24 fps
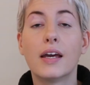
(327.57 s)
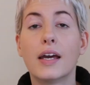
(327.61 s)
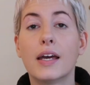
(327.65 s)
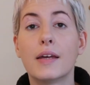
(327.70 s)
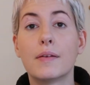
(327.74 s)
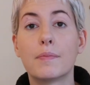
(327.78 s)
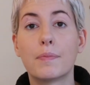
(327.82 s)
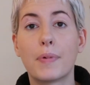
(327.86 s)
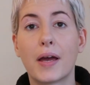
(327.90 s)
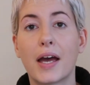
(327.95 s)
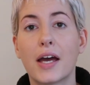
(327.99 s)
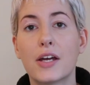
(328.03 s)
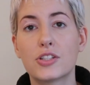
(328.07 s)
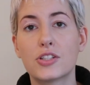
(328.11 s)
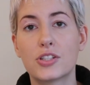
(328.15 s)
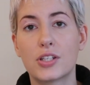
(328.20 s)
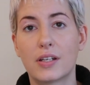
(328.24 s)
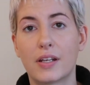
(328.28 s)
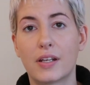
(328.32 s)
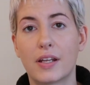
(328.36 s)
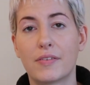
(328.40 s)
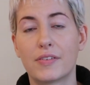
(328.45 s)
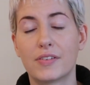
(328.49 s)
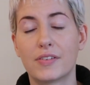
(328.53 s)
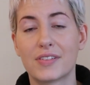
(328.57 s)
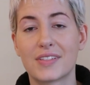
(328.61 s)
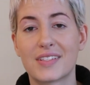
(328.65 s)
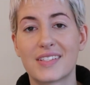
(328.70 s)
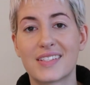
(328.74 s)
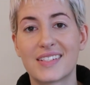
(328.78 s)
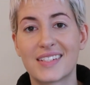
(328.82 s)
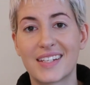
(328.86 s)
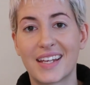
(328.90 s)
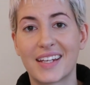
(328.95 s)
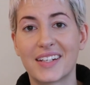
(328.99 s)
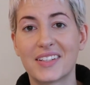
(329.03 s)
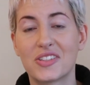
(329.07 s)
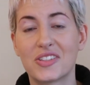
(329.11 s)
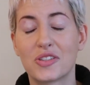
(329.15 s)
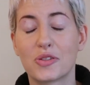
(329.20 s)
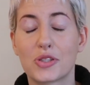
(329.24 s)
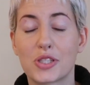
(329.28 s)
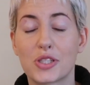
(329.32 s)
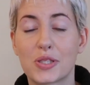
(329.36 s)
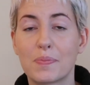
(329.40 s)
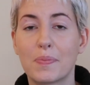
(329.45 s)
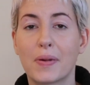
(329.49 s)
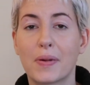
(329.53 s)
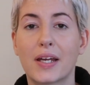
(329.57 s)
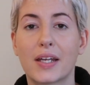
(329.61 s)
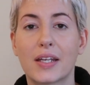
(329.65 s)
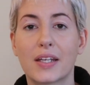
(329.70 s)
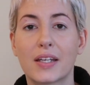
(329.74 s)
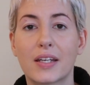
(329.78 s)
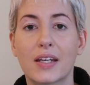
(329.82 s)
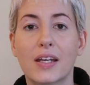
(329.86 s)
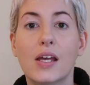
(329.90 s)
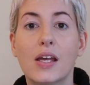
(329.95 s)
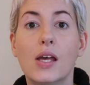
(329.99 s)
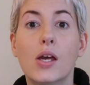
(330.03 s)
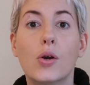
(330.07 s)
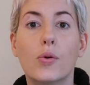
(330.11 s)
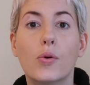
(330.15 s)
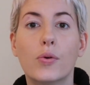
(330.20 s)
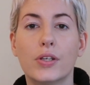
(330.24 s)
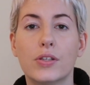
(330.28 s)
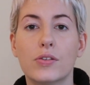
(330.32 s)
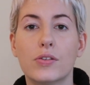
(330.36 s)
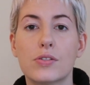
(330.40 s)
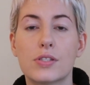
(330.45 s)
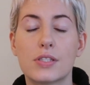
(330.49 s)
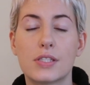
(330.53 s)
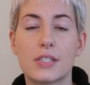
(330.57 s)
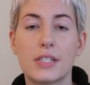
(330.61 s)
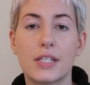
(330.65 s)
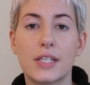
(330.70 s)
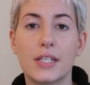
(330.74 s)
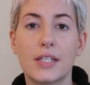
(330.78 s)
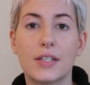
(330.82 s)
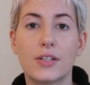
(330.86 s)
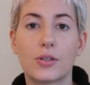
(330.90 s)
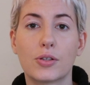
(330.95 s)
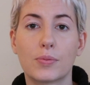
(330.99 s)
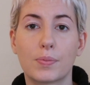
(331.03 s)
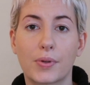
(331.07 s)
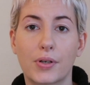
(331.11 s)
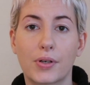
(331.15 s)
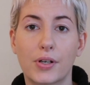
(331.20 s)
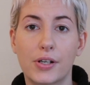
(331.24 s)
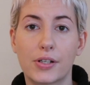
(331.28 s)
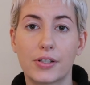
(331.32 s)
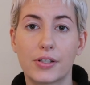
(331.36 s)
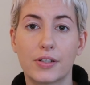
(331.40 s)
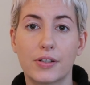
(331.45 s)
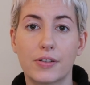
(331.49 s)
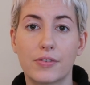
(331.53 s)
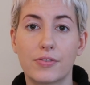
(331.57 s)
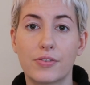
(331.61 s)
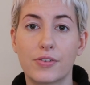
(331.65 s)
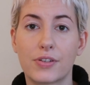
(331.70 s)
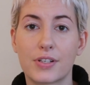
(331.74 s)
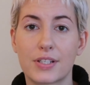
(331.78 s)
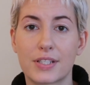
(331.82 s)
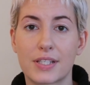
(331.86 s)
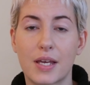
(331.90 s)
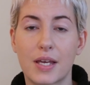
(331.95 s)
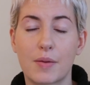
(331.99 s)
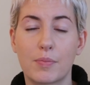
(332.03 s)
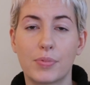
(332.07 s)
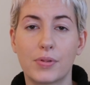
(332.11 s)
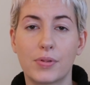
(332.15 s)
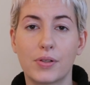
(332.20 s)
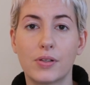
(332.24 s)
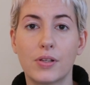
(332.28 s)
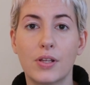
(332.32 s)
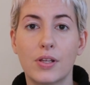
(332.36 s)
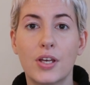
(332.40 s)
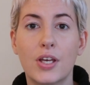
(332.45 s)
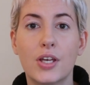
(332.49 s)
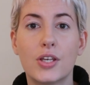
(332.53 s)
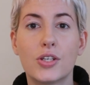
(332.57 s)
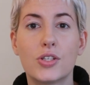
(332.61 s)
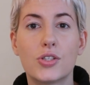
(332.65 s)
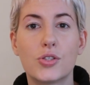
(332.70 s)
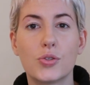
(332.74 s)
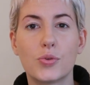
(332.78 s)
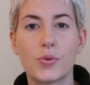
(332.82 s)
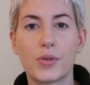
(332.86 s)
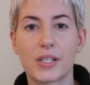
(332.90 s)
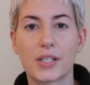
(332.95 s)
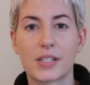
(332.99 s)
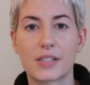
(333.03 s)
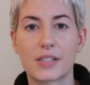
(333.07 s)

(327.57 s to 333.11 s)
And passion levels tend to spike when you see your partner, for example, doing